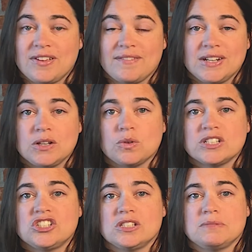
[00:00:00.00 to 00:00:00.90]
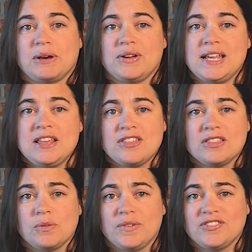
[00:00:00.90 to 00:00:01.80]
you have any questions about anything
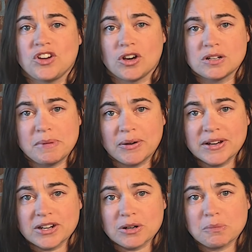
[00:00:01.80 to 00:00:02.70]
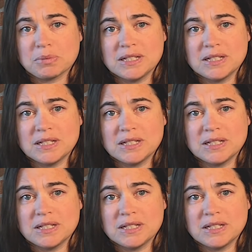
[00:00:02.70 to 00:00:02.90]
that we've talked about here,